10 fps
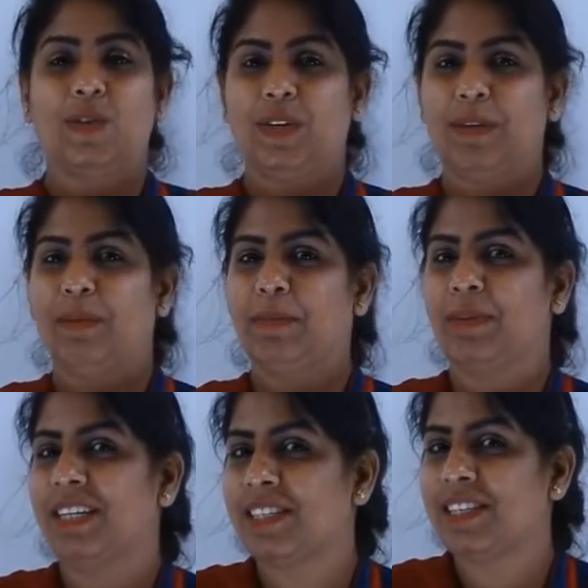remember
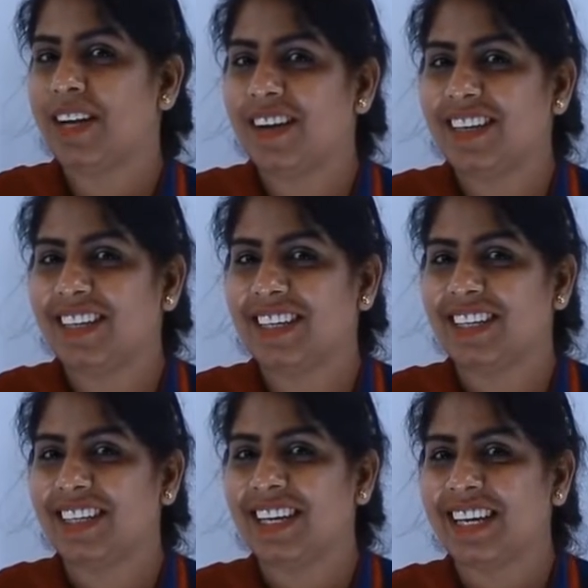the song?
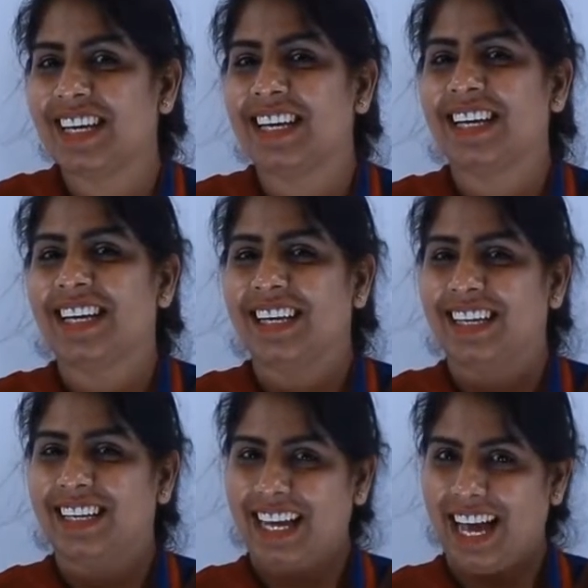
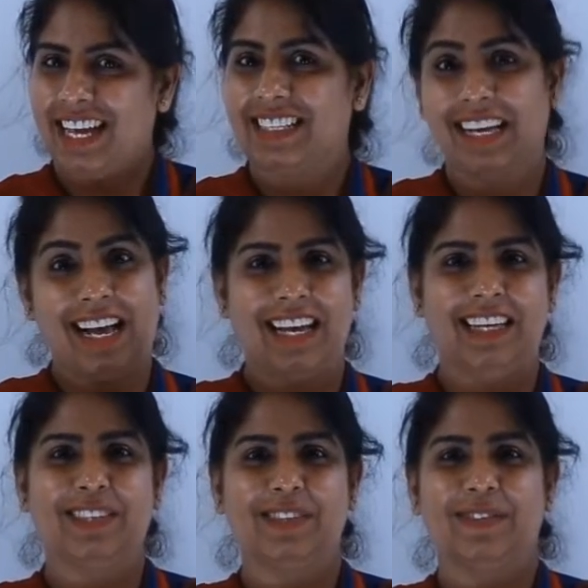Yes, I
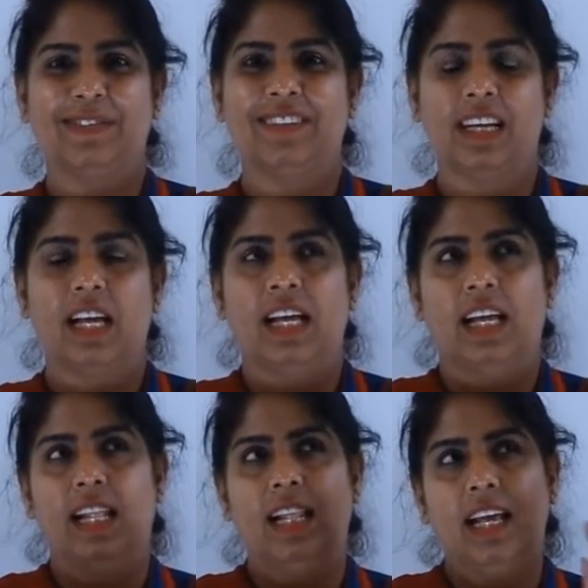do.
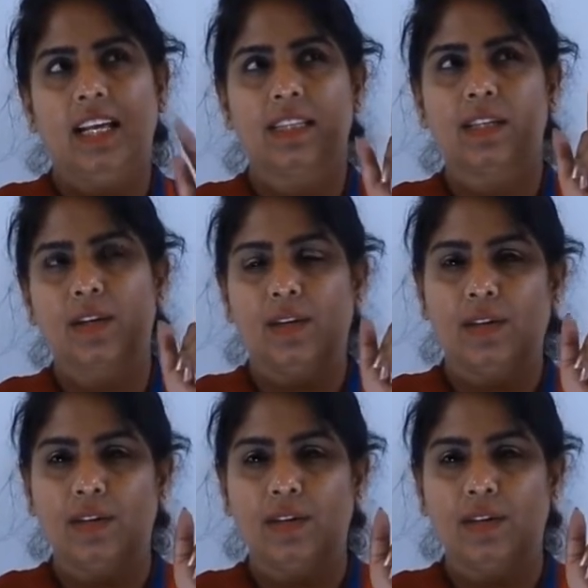Let's go